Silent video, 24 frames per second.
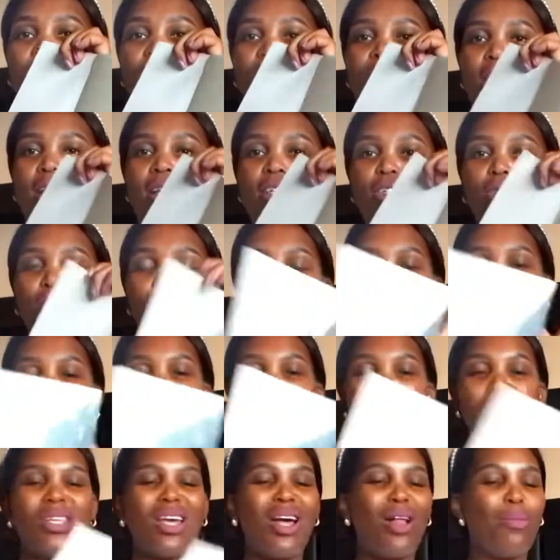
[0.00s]
write your
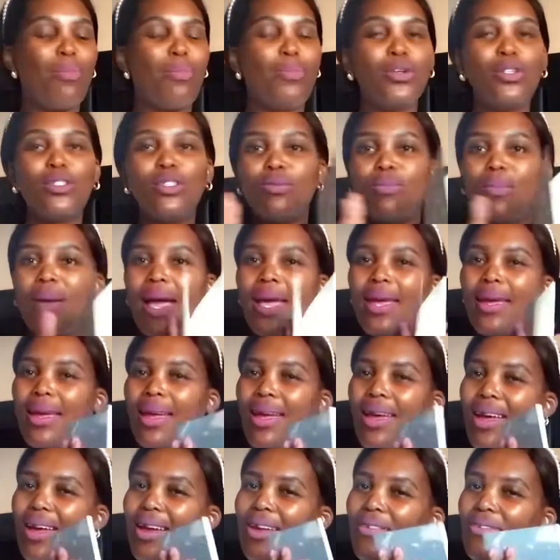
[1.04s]
notes. I'll put my
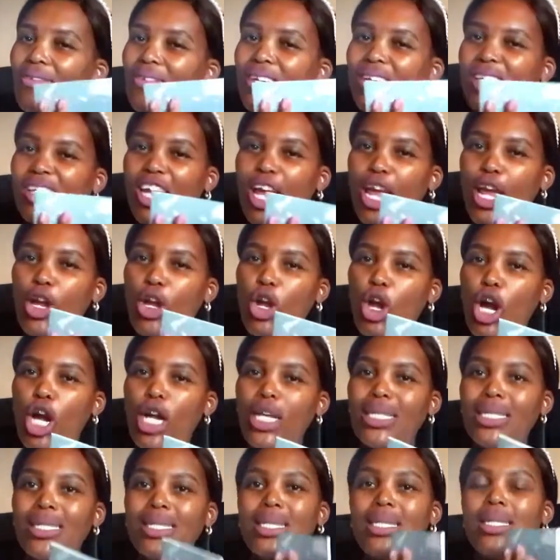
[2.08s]
everyday
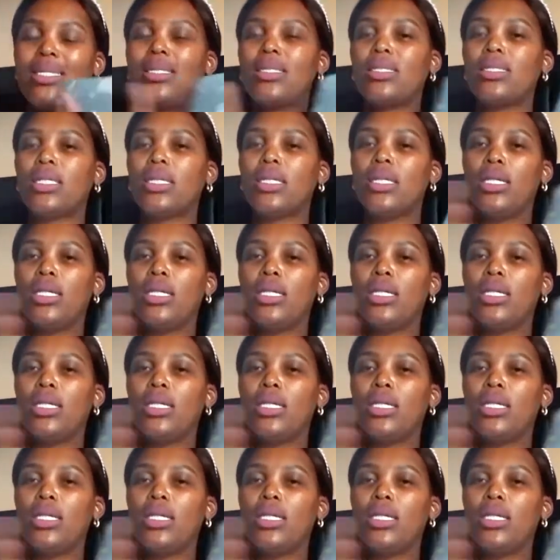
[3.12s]
content,